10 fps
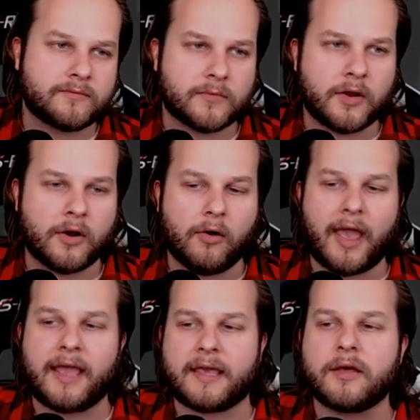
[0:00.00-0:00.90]
you know,
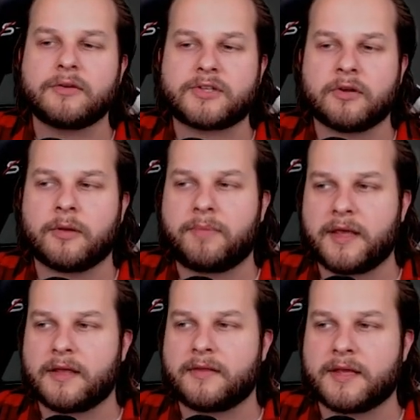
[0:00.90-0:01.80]
Hank Hill is going to
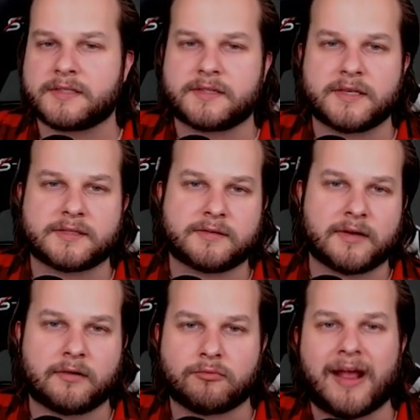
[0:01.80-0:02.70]
be this this
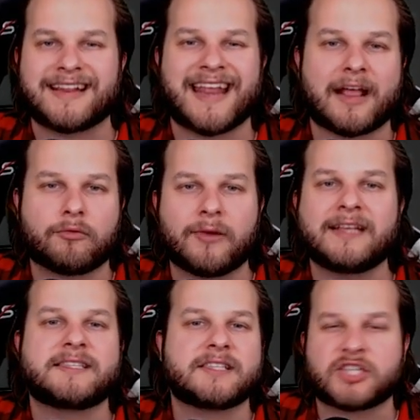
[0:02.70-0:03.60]
kind of redneck
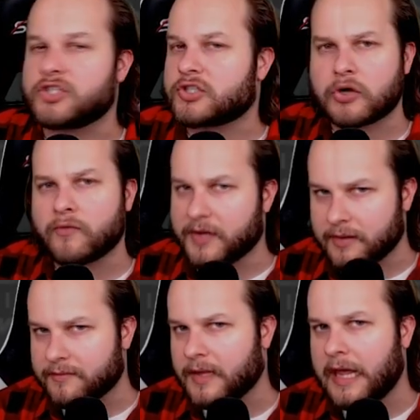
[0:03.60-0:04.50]
racist
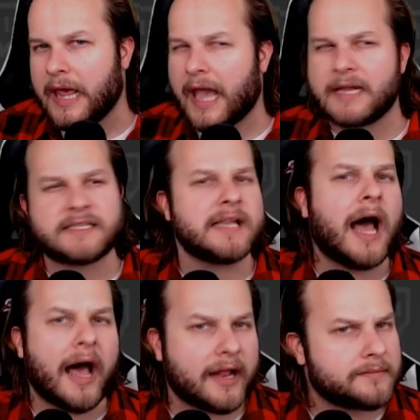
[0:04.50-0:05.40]
conservative, and he's
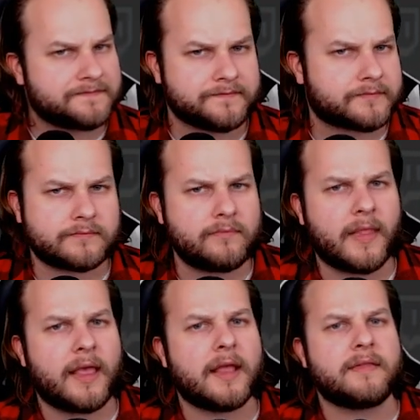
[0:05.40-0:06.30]
not
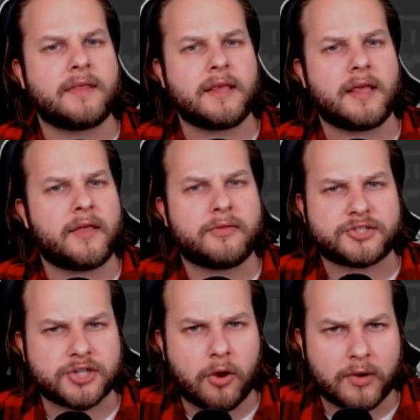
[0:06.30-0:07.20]
in the in the
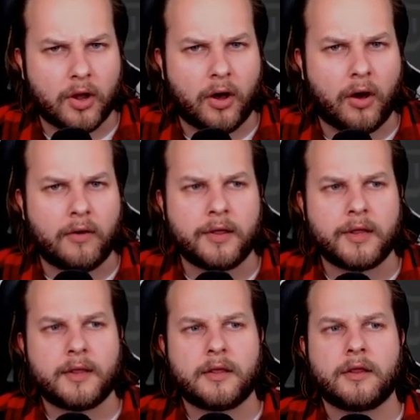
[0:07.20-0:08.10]
show at all.
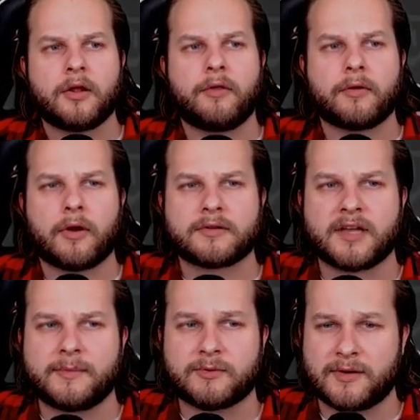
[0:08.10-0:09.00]
You know, there are
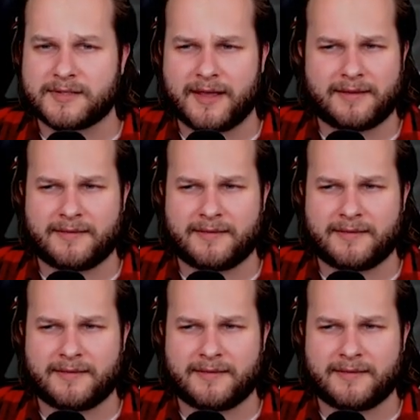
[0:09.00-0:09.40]
times where it's like